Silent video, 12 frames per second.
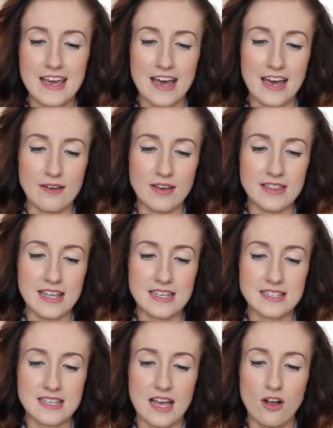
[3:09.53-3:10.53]
and
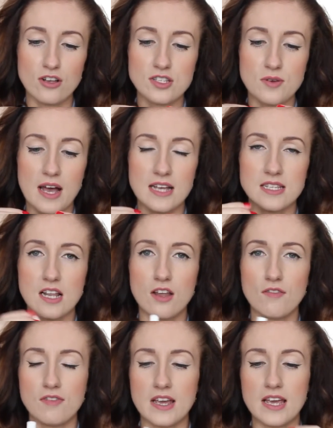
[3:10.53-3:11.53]
this also has a
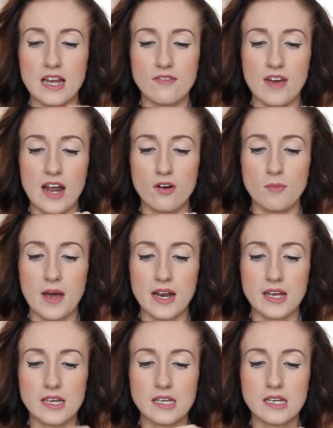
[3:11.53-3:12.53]
lovely kind of
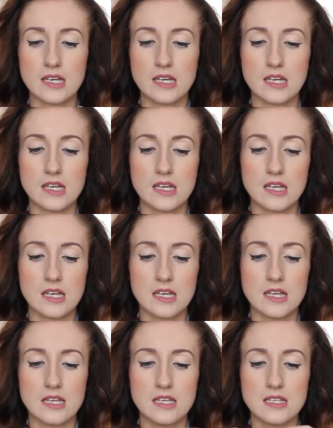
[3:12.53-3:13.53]
aromatic
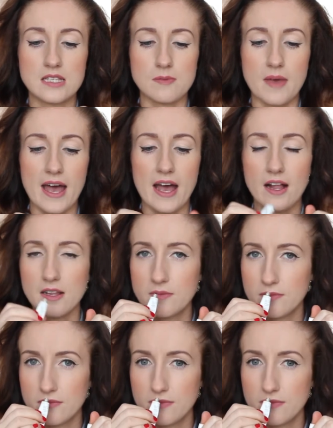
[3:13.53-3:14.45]
smell.